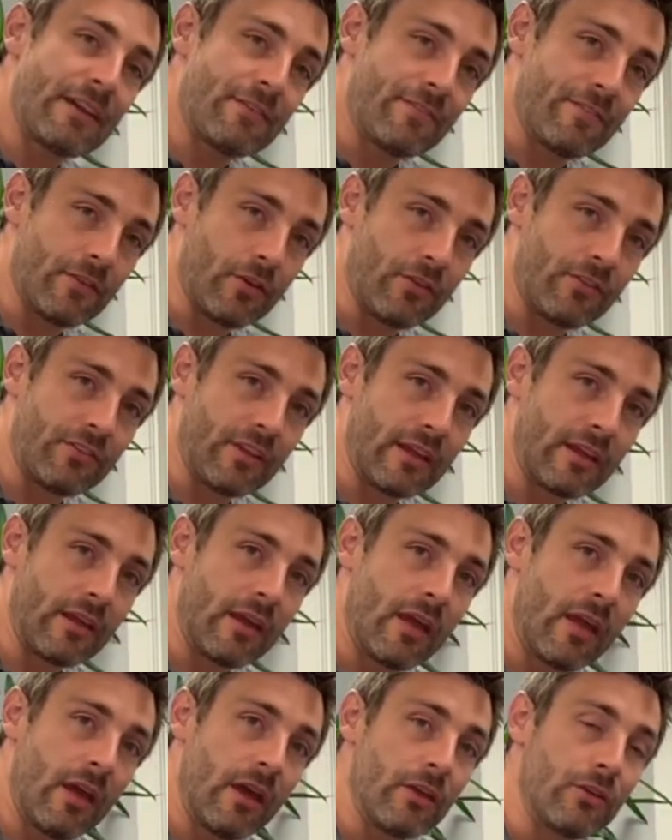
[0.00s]
flossing,
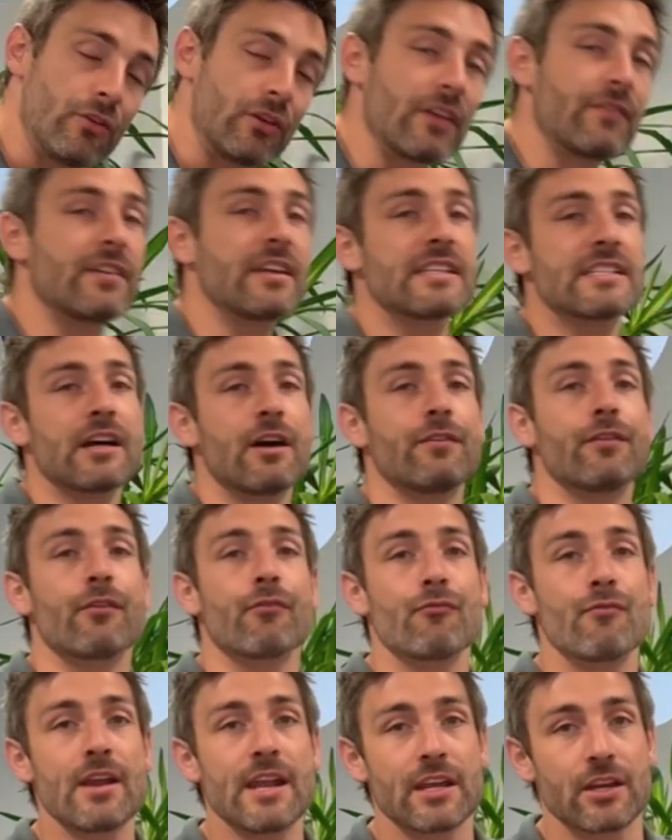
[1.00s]
you're giving yourself a
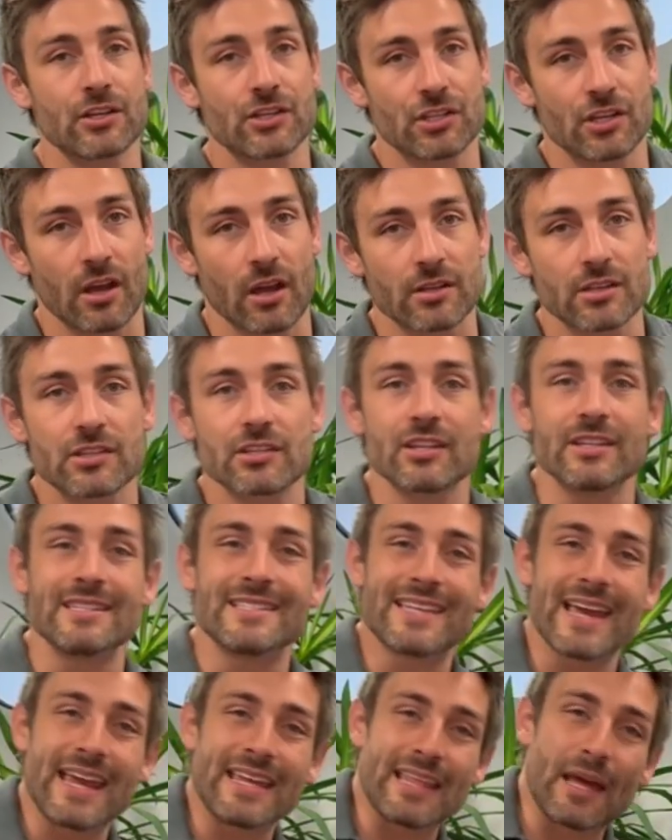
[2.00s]
really good chance to
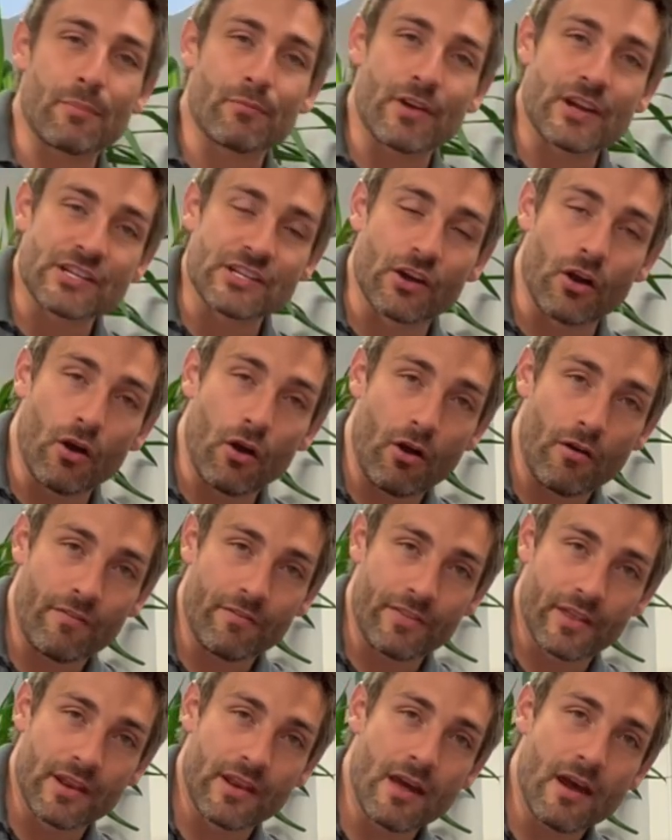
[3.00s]
take that pressure
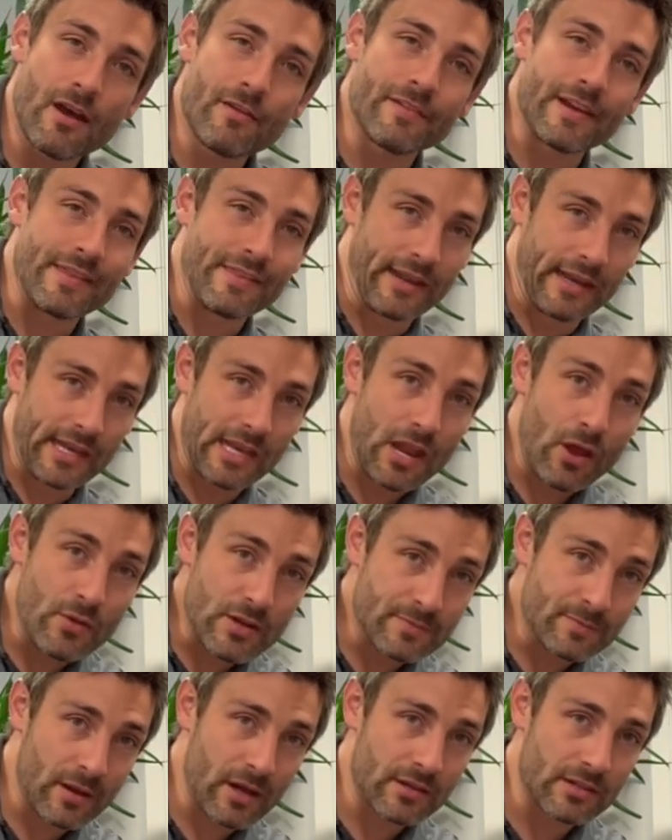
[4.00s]
off the nerve in the
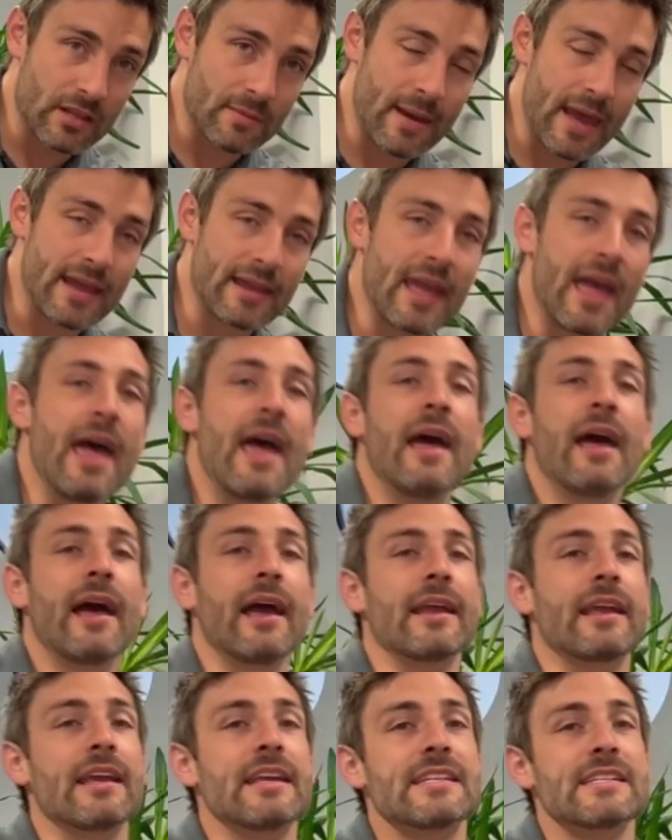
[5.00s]
lowest part of the back
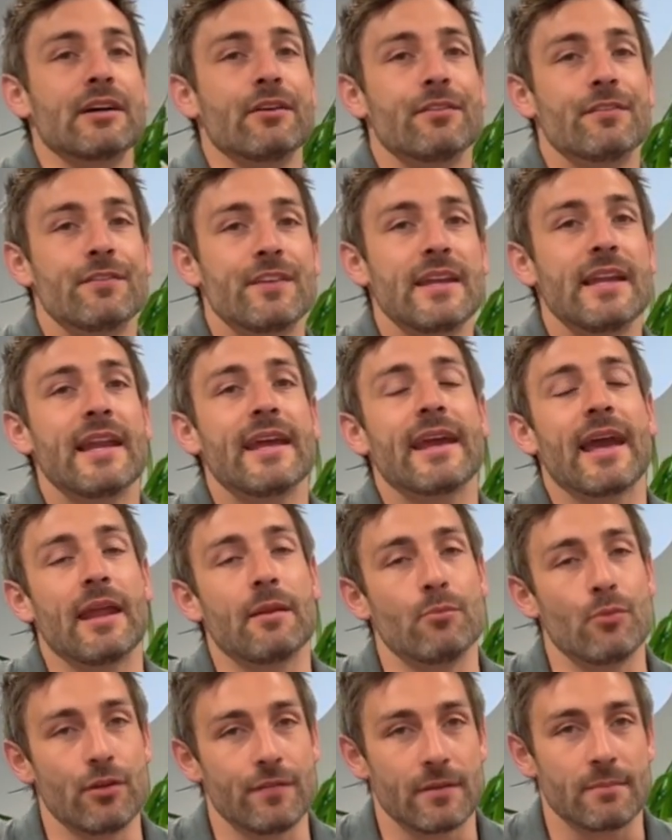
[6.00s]
and get yourself feeling
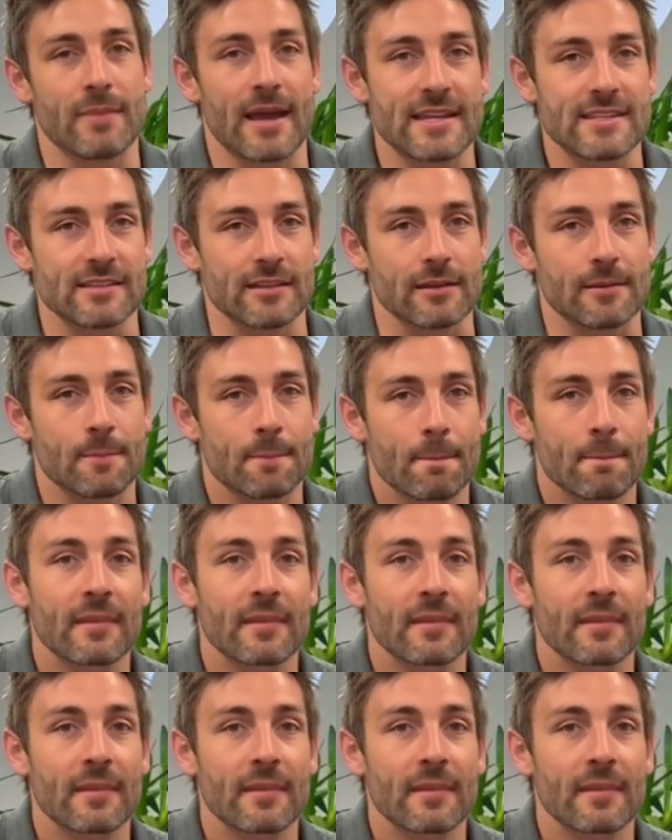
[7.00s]
and moving better.